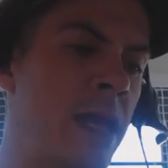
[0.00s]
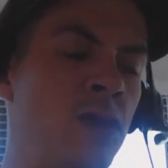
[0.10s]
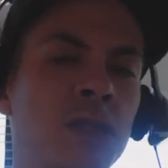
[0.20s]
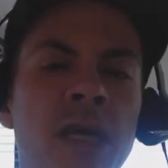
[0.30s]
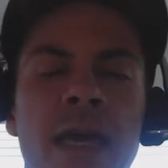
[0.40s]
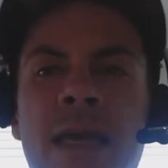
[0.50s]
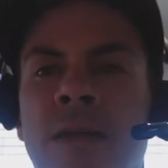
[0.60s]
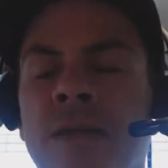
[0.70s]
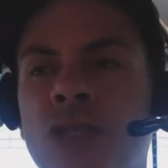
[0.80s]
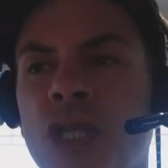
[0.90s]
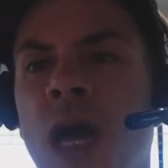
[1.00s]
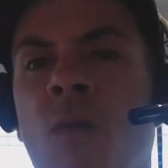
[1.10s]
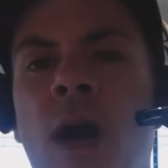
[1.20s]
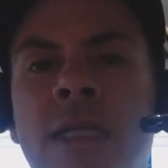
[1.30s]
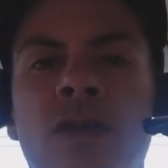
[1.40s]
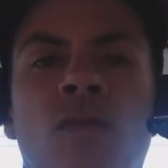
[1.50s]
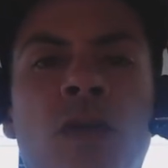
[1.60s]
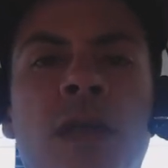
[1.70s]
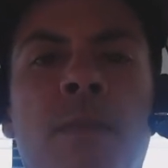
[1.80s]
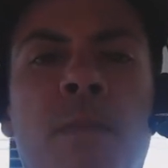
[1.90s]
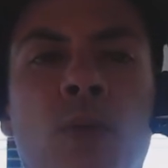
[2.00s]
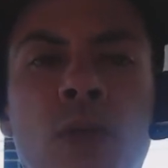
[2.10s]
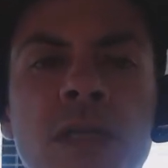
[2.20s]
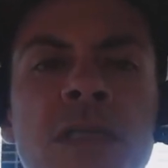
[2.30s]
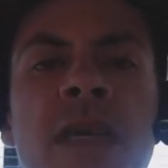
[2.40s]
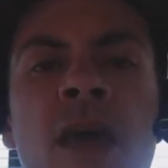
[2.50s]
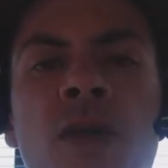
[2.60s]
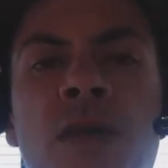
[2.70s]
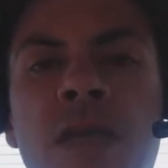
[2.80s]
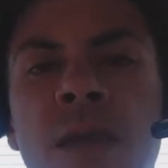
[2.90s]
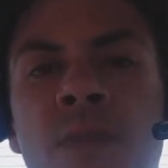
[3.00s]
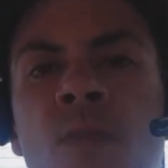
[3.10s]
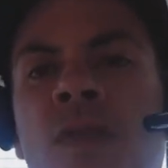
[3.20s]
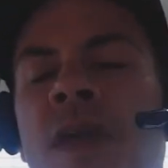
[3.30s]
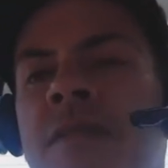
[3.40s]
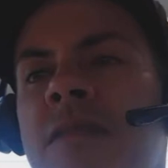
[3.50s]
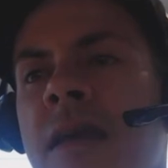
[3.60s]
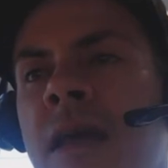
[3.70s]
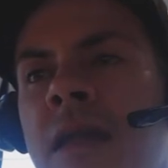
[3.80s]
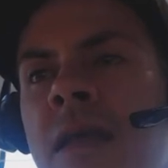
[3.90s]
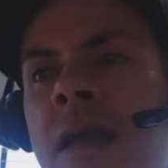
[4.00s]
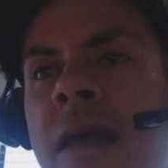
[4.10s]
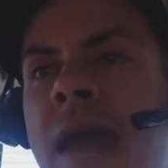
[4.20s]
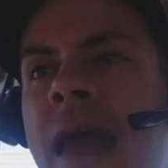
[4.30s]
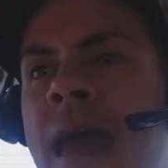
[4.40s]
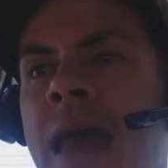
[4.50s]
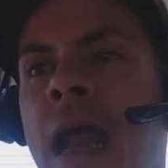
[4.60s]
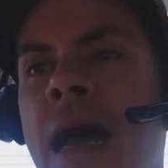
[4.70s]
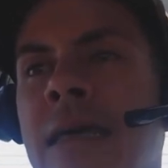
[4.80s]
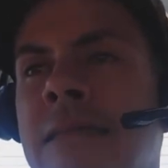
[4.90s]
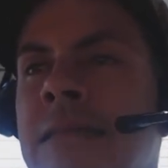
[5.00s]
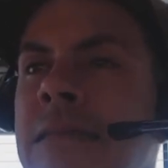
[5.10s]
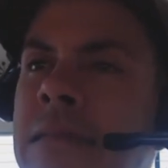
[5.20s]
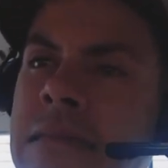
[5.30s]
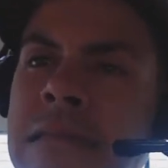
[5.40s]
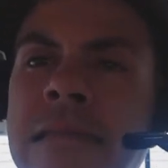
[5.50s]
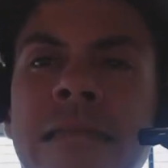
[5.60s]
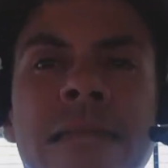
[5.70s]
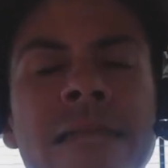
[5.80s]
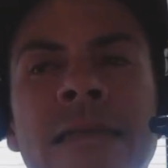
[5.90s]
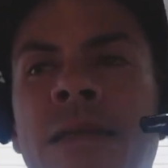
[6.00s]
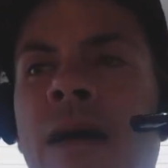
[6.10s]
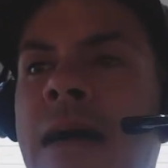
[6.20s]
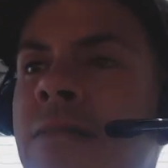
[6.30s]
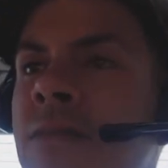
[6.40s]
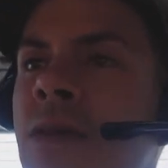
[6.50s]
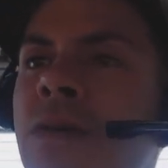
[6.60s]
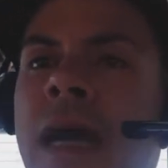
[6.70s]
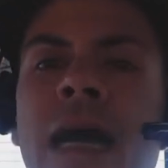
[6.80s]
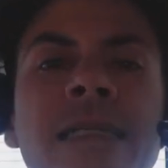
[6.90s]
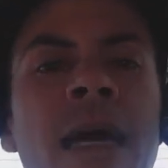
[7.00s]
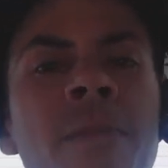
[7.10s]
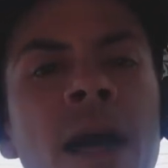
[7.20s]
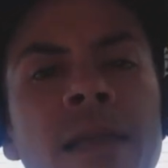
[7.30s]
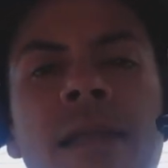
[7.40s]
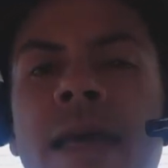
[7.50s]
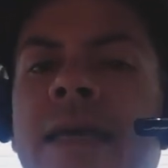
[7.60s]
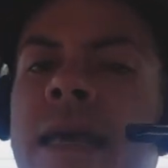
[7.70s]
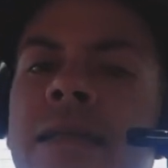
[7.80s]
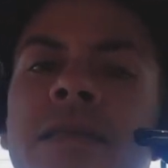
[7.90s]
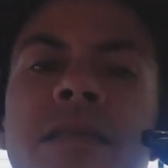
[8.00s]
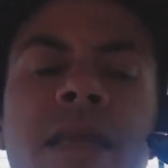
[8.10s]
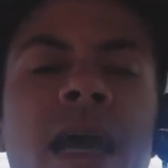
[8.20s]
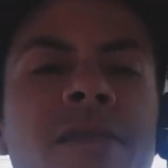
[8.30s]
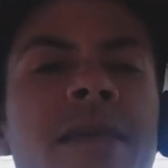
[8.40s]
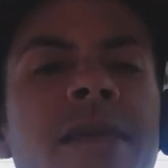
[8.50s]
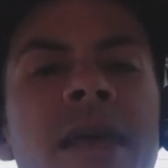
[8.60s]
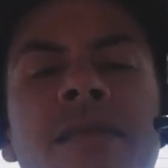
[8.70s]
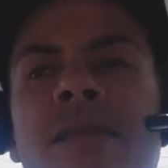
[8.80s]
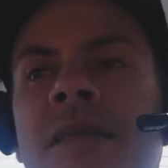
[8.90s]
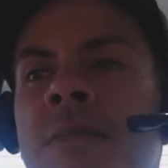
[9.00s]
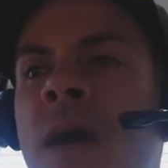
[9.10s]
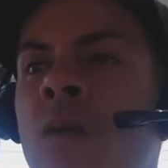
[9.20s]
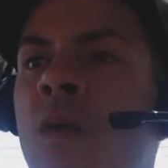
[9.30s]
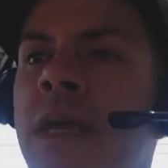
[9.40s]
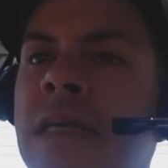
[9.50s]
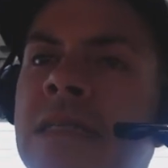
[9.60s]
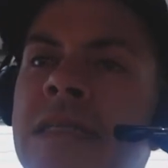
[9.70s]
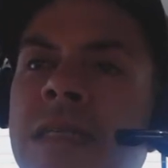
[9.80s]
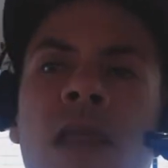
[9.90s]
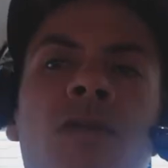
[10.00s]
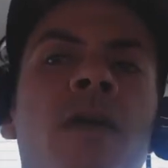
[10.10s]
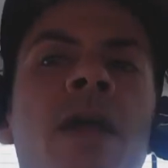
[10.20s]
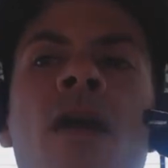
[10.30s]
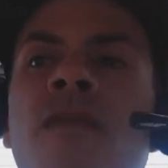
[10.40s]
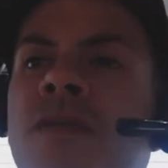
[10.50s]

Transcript: and you say, can Deshaun Watson really pull it together, keep him within 10? And, you know, I don't know, guys. I might lay Kansas City. I think Kansas City might want to accelerate